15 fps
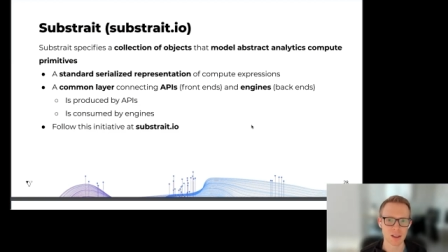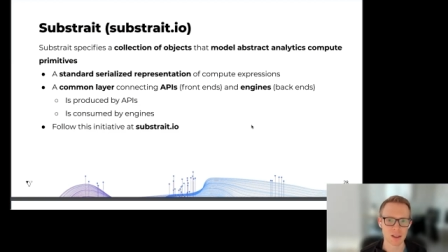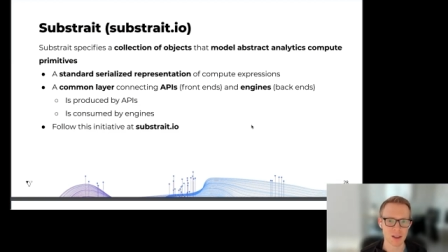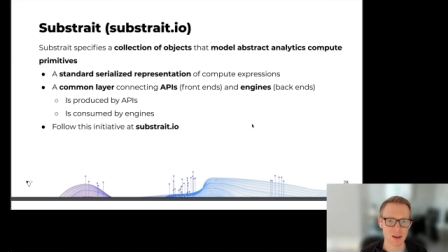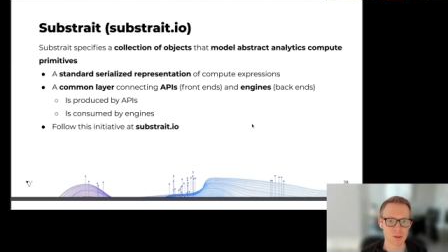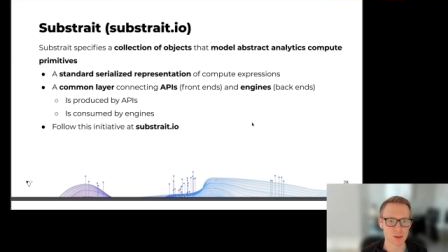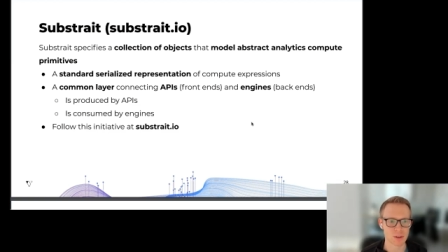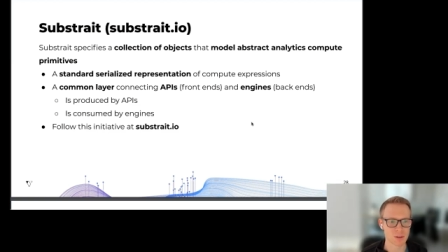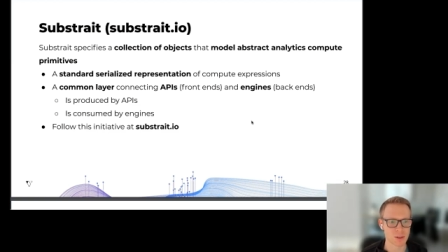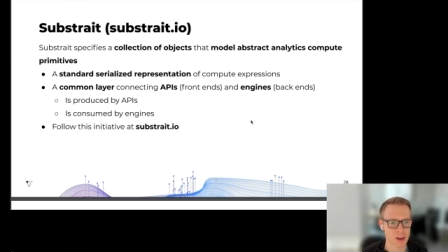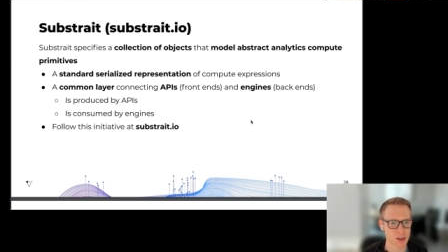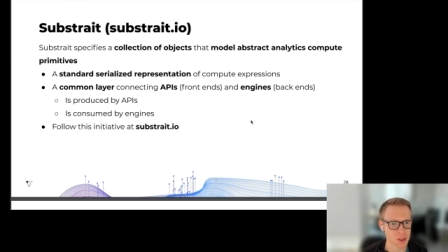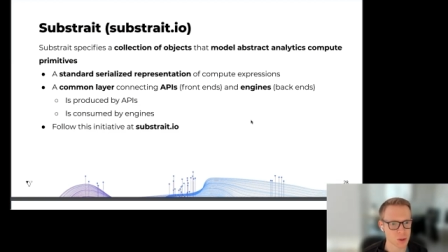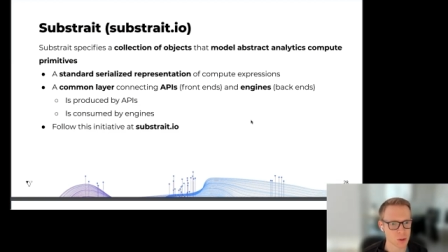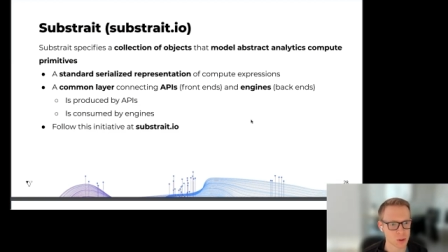the level of
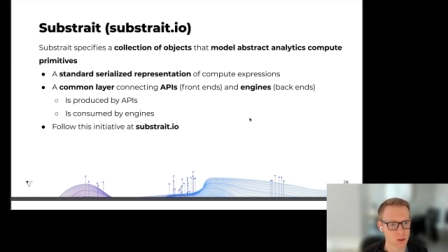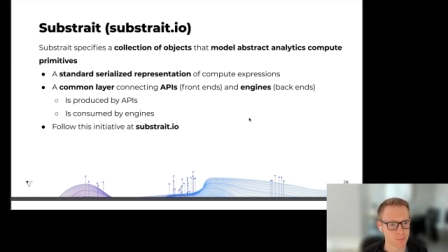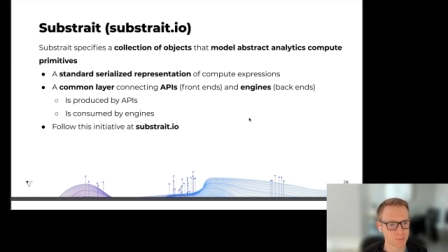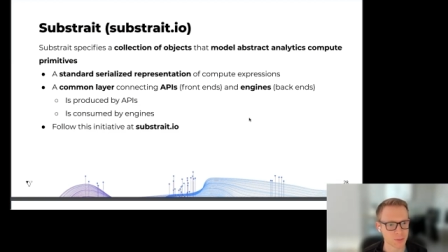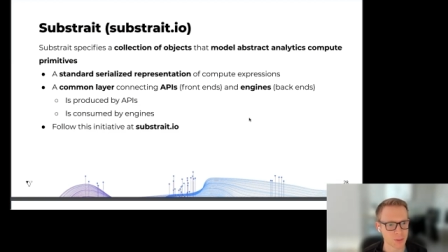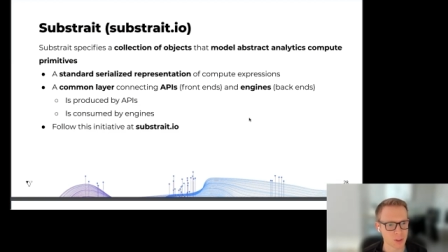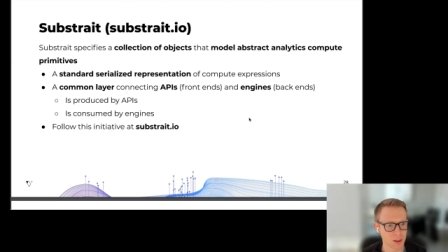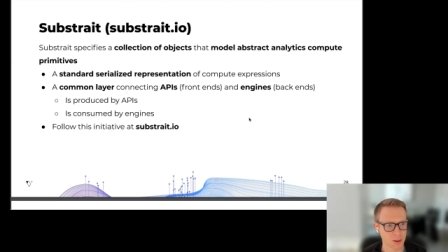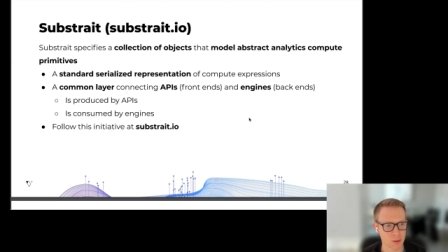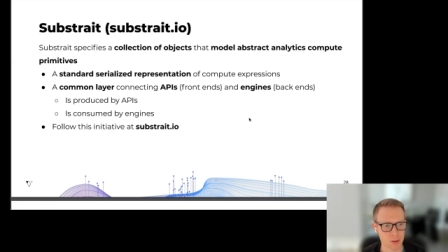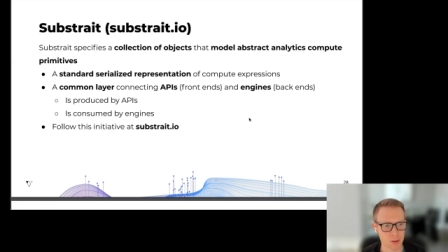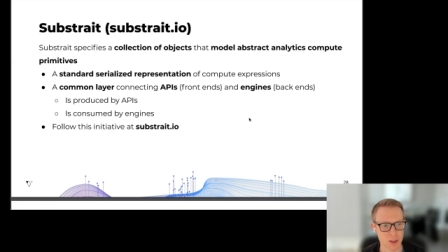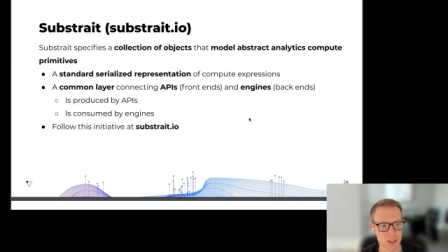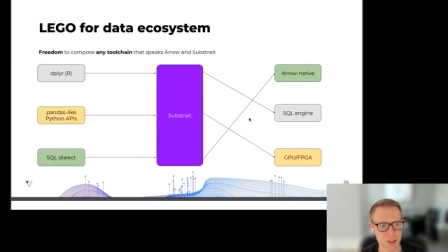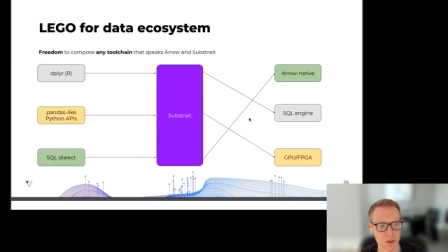logical level
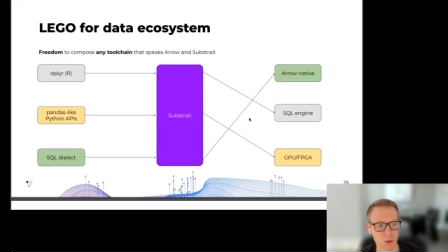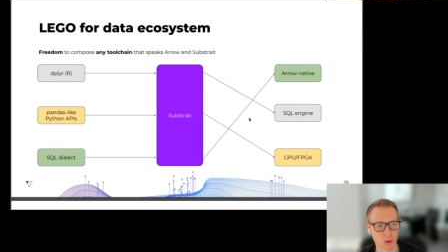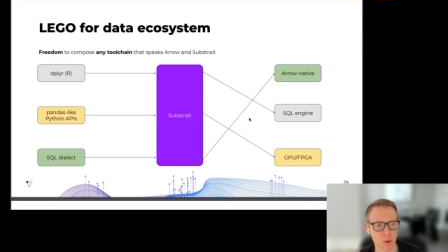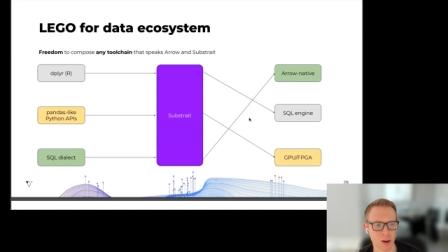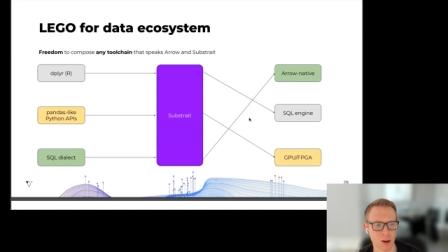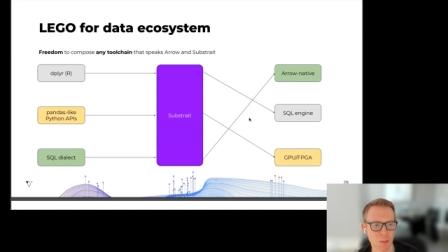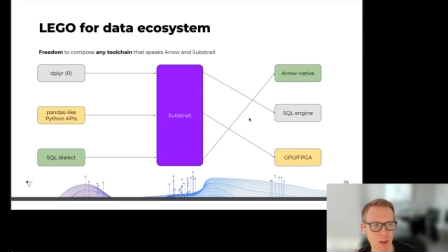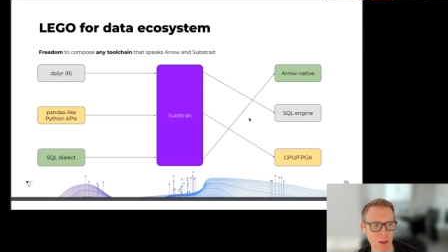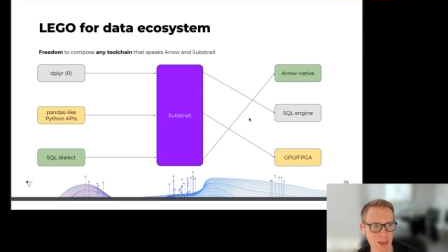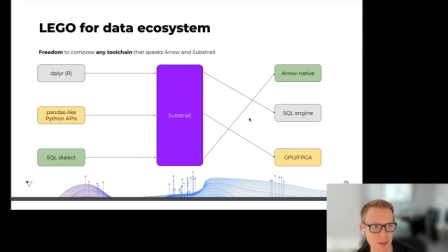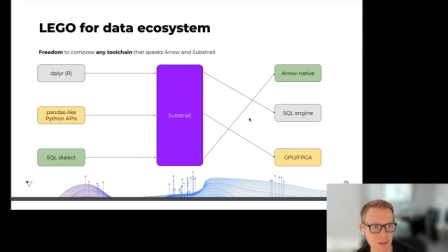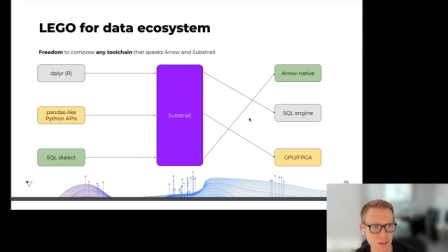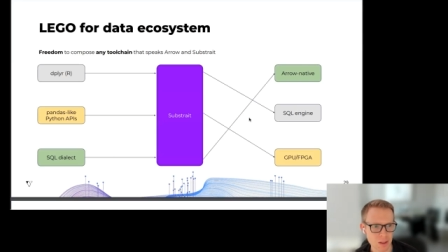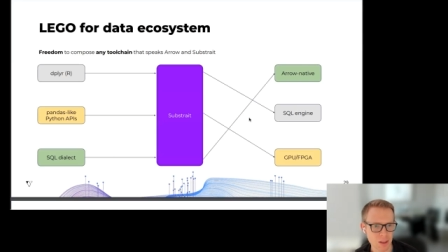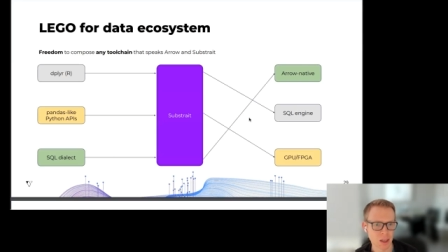of logical query
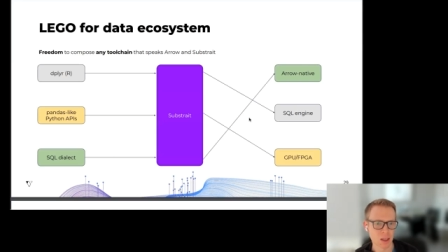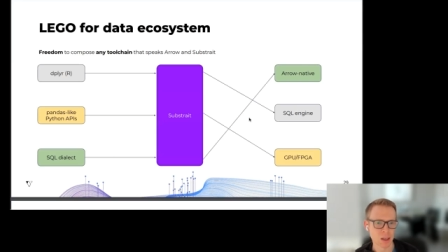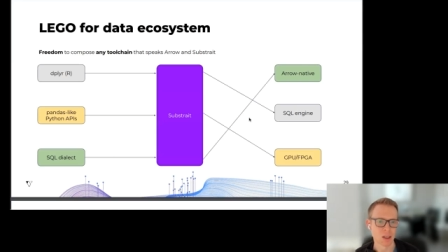plans.